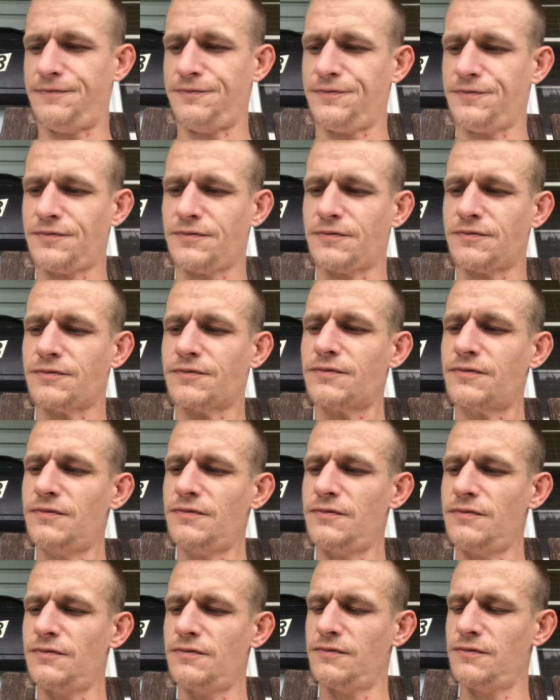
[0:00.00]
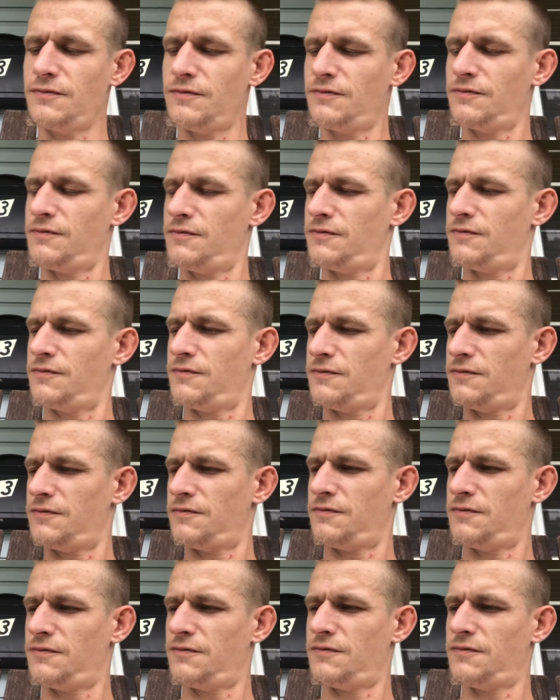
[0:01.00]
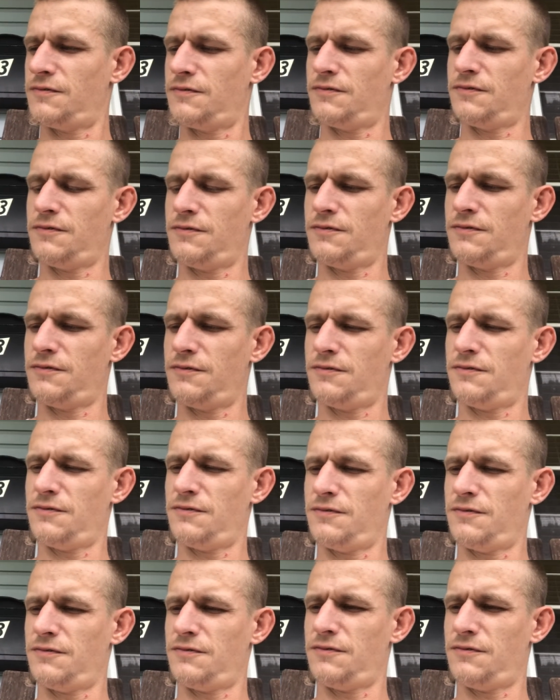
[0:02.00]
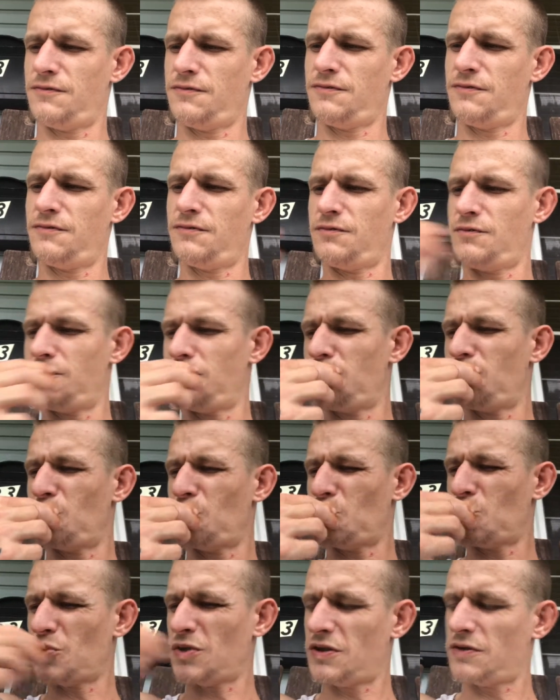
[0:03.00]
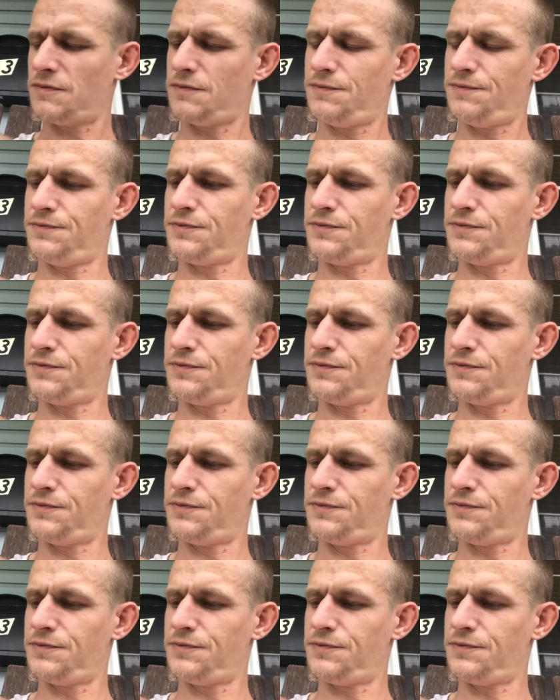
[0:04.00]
No one is speaking in this clip.